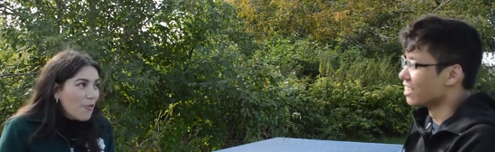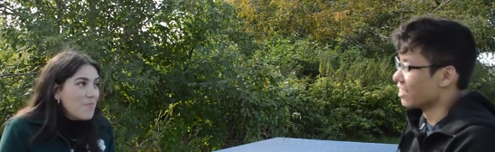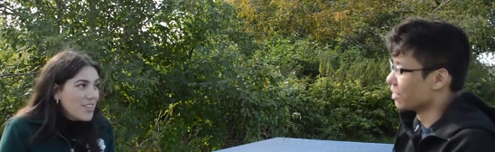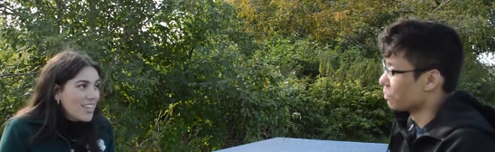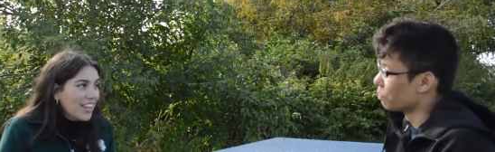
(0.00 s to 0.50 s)
Speaker 1: for
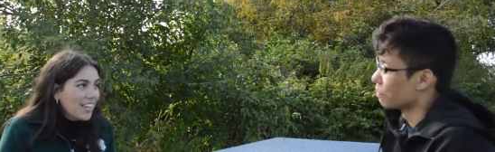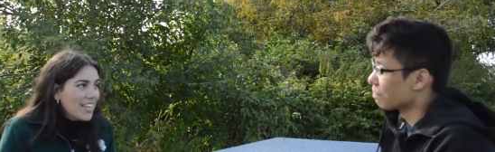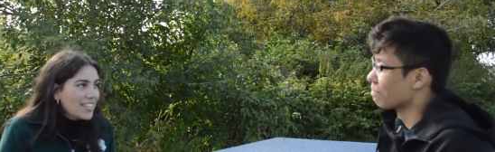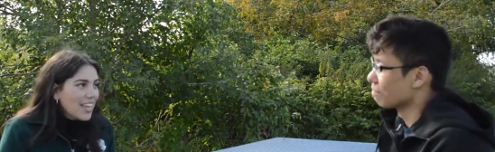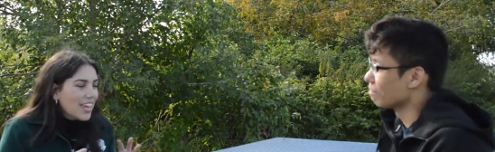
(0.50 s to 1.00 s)
me at
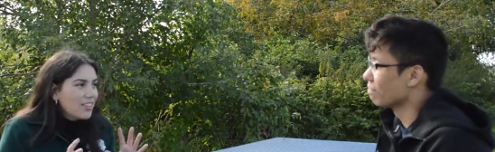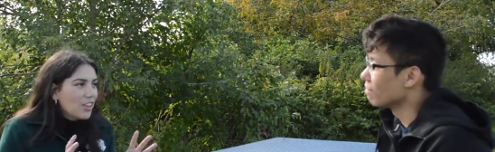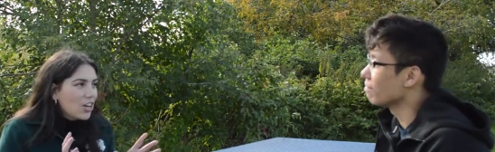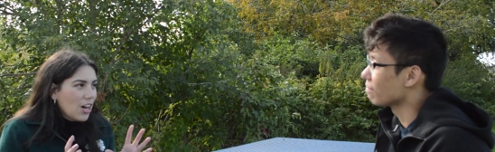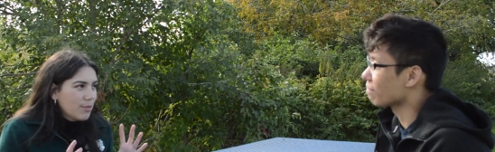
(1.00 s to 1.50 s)
least, like
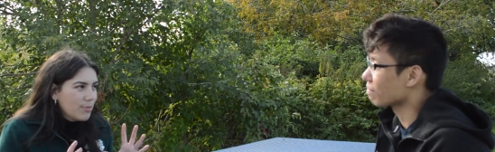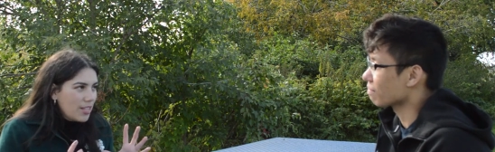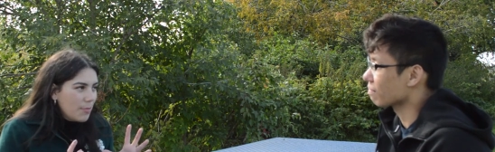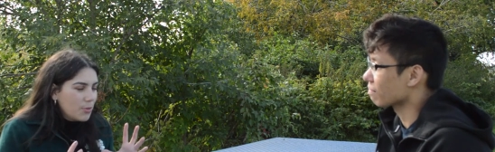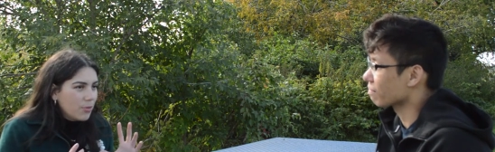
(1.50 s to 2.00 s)
the
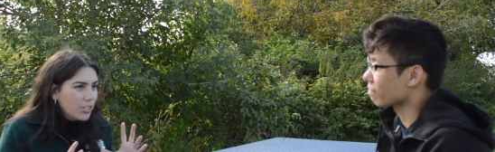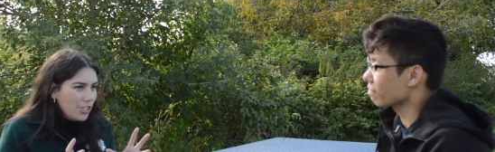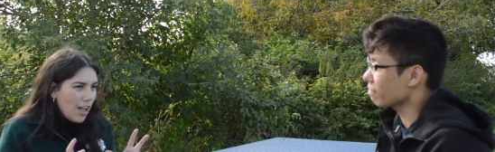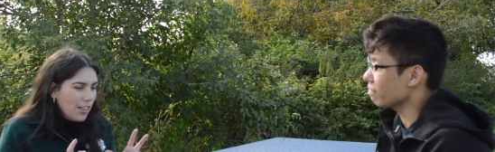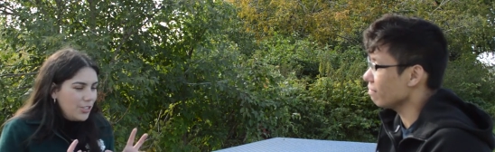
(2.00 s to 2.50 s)
concepts were
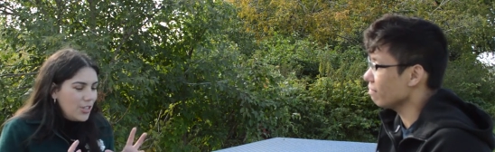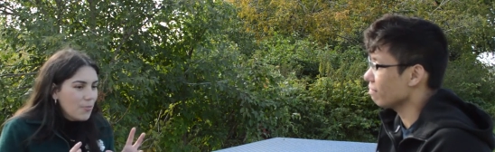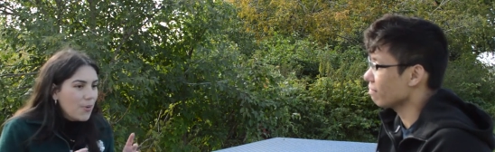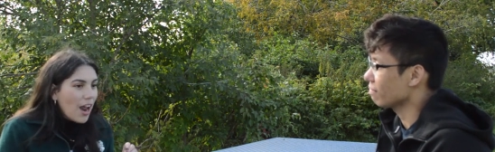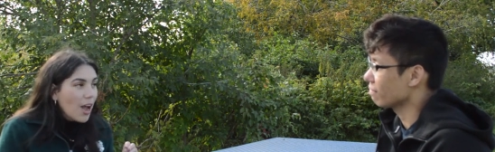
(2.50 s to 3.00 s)

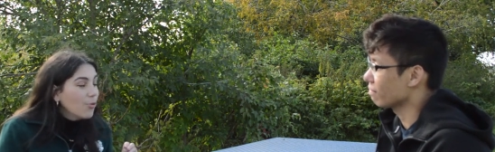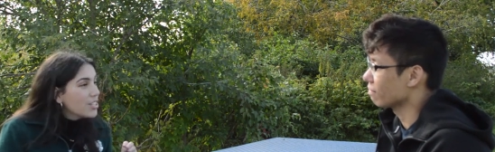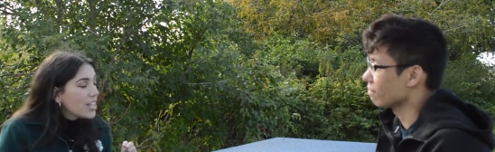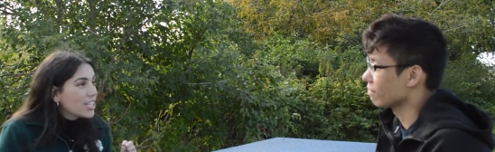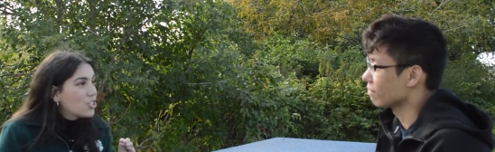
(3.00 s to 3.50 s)
challenging, but I
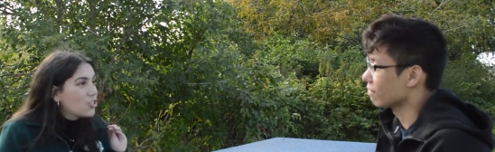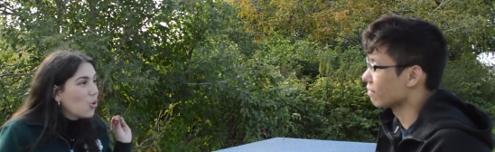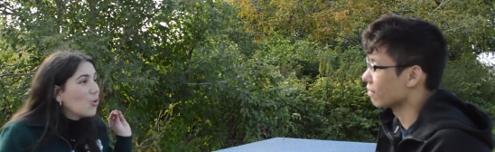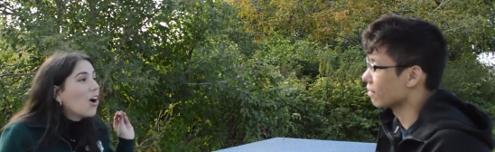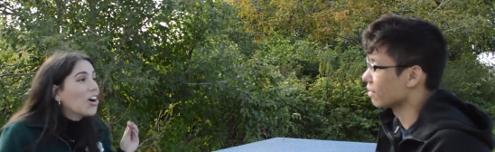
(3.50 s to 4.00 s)
was like
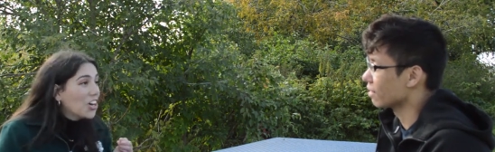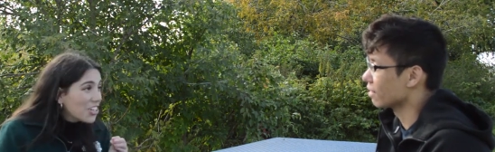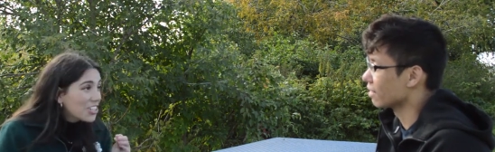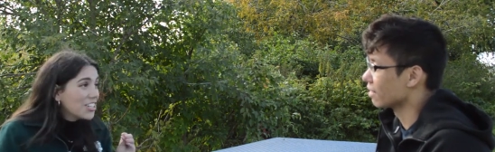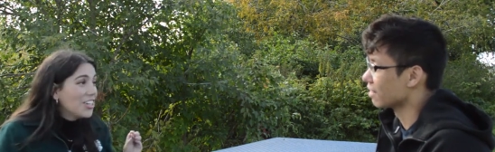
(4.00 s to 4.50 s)
so
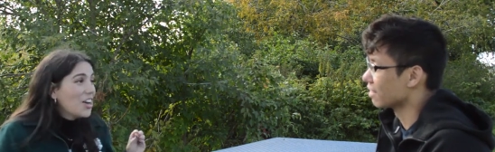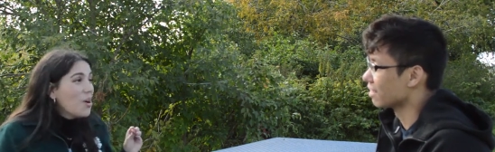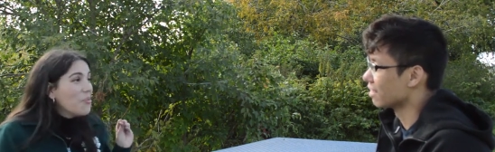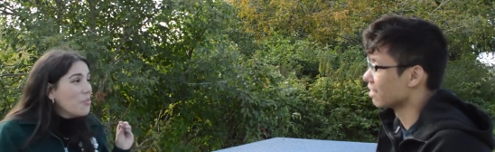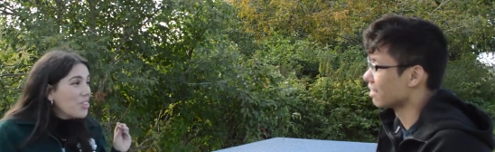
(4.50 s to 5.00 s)
hooked
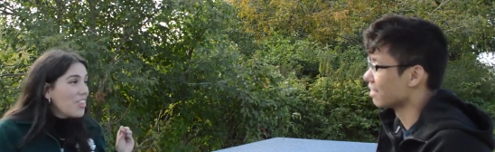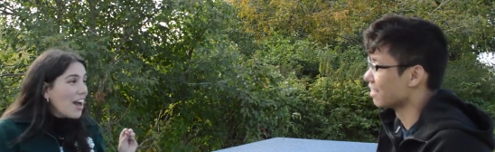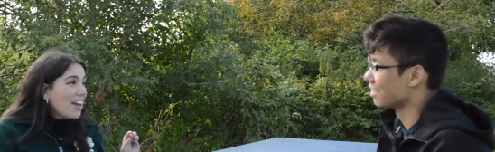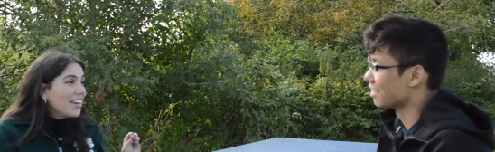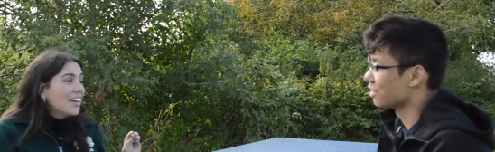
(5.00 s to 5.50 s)
with
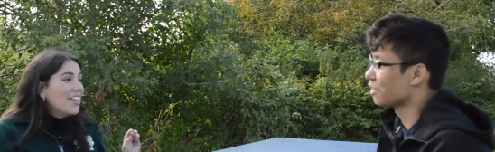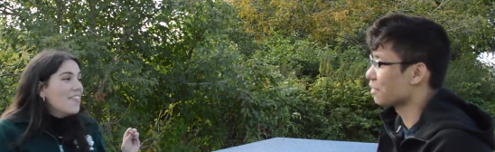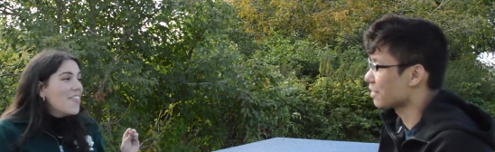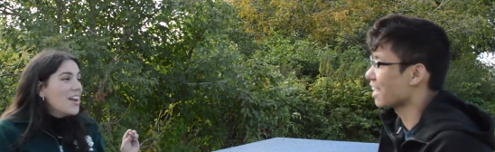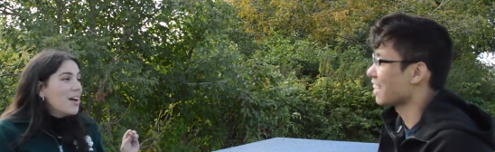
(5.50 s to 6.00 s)
that.
Speaker 2: You
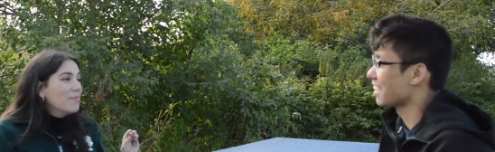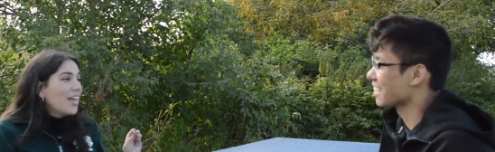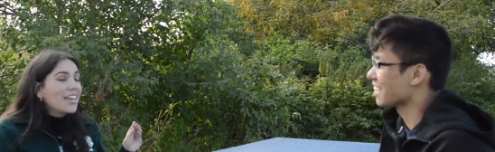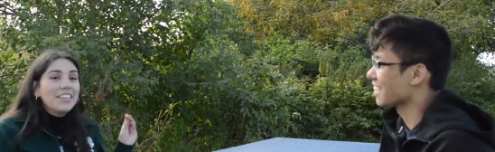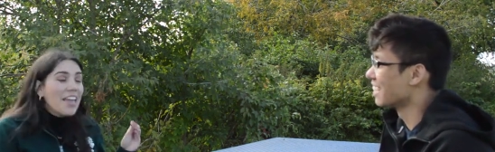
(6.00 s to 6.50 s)
love that statics. I'm
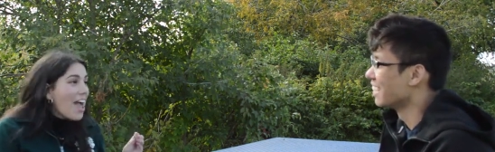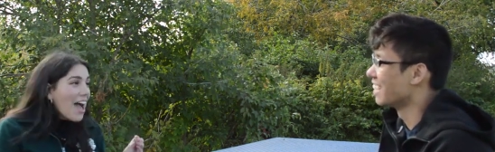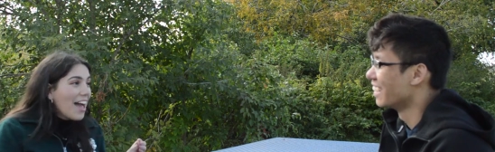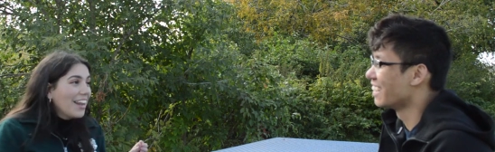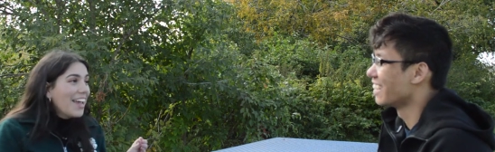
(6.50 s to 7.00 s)
like,
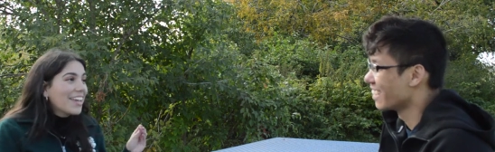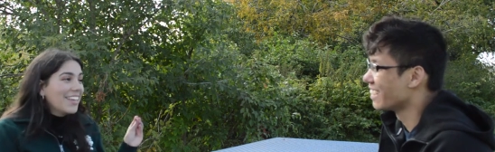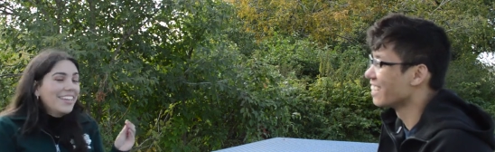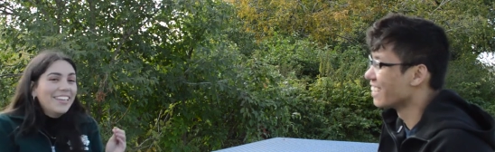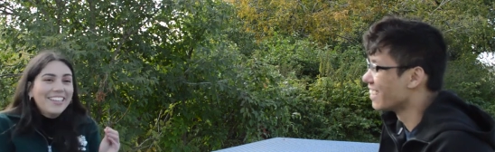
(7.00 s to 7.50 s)
yeah, like
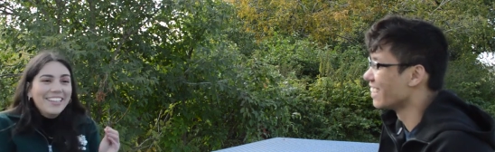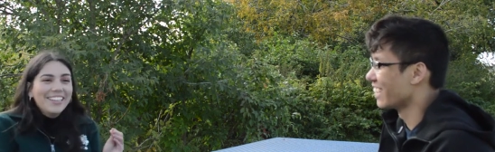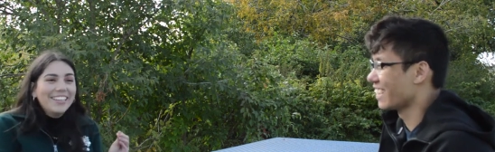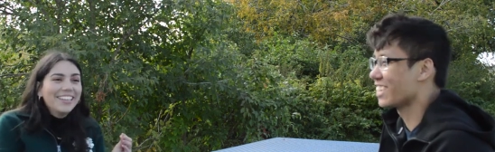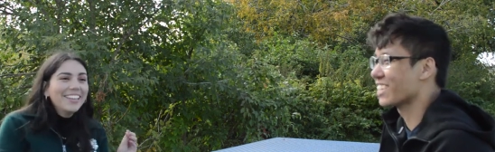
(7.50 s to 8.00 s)

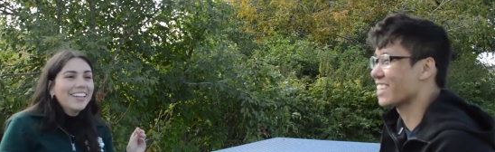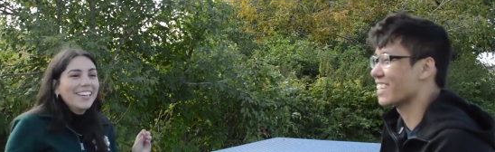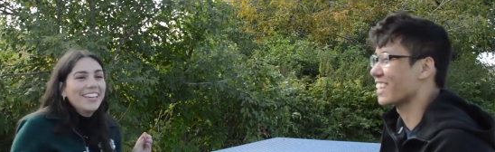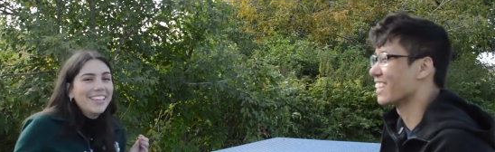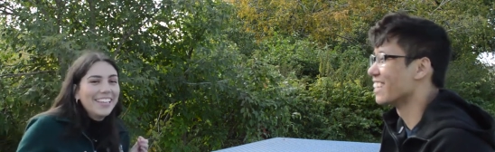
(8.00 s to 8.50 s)

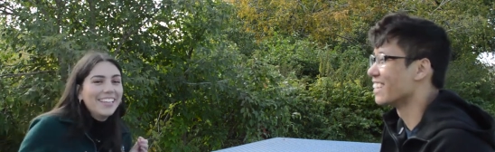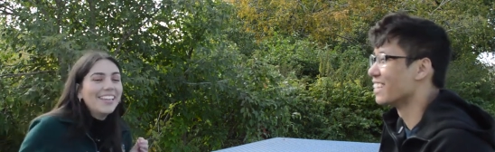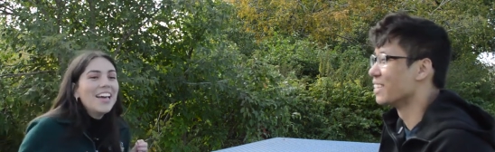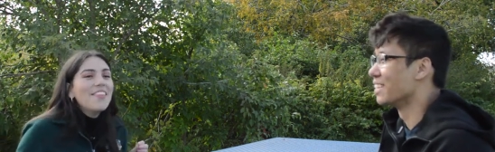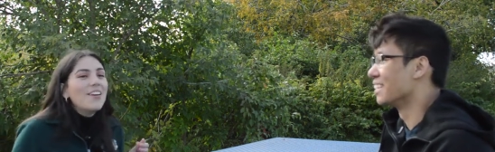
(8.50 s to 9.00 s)
interesting.
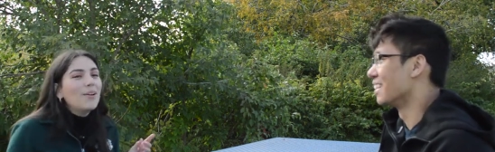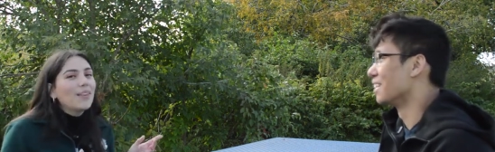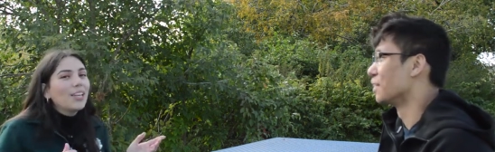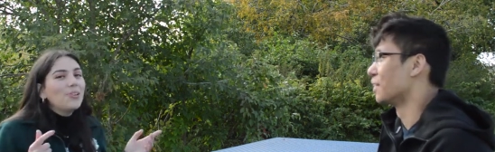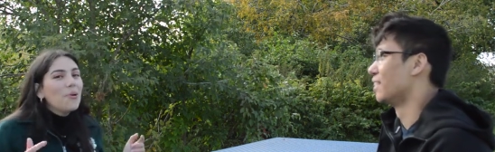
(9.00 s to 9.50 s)
Speaker 1: That I'm
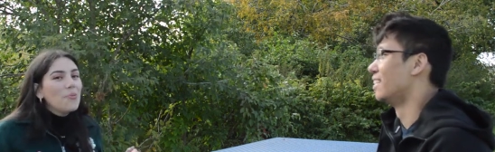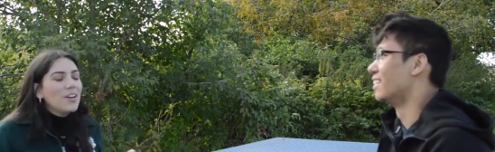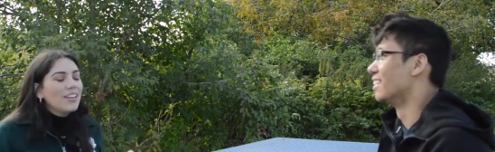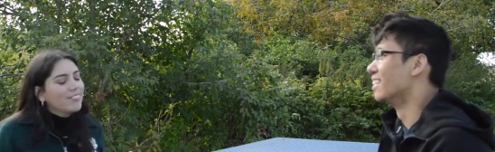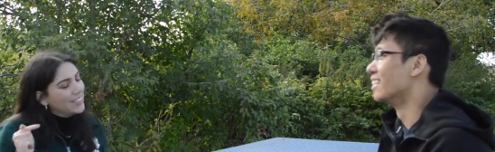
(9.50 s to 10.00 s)
like, you know
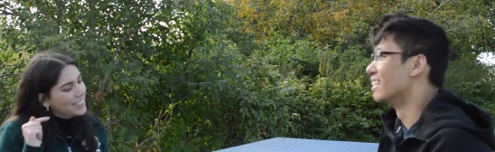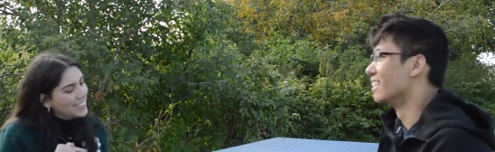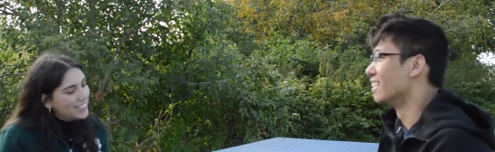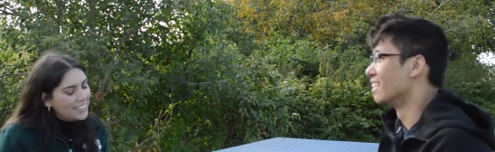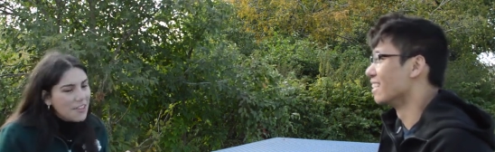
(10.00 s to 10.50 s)
what,
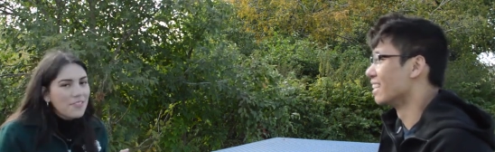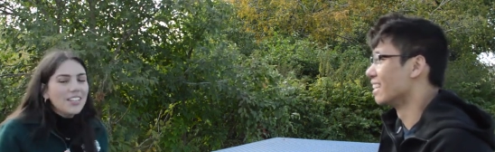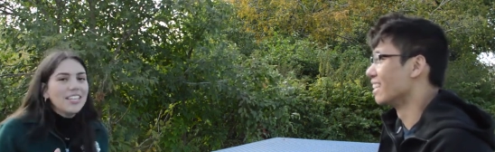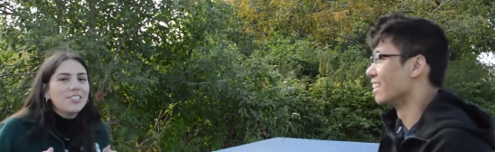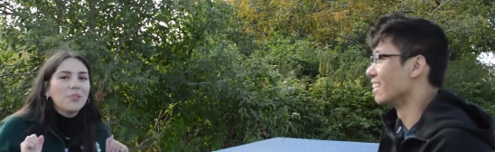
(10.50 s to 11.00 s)
civil
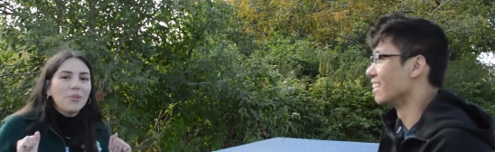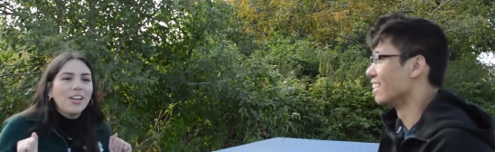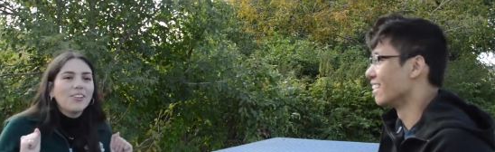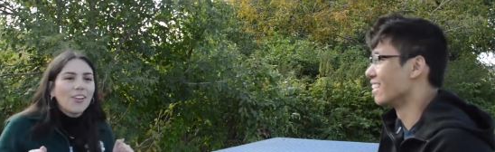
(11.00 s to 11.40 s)
is the way to